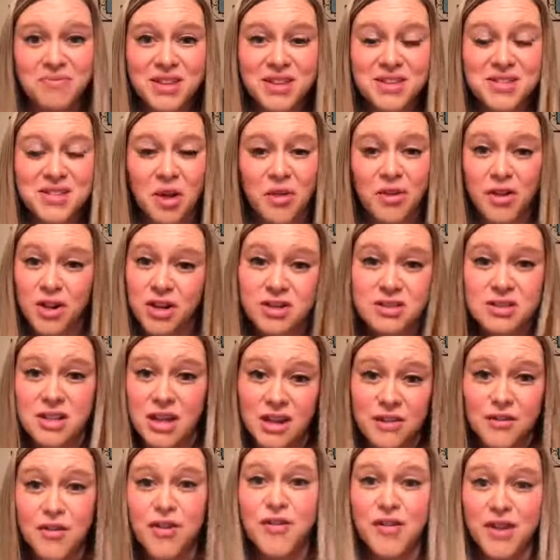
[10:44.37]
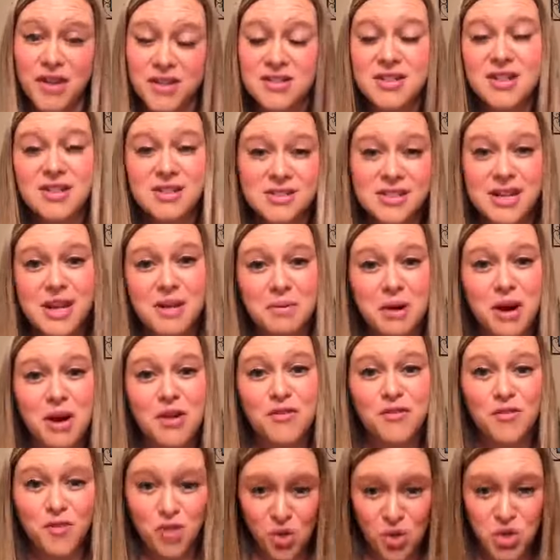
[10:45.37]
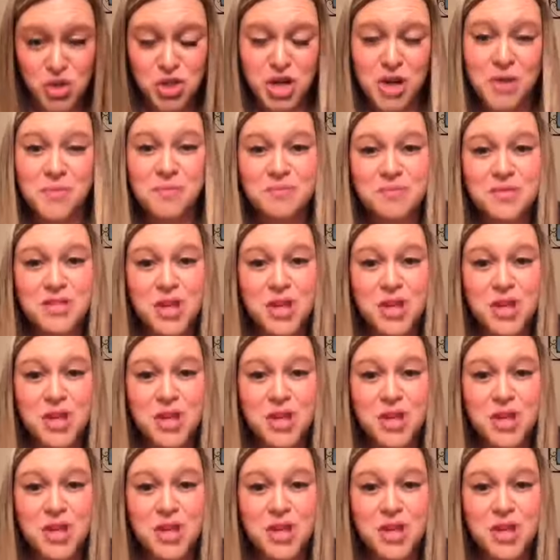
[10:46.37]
So they're excited for Valentine's Day tomorrow, for sure.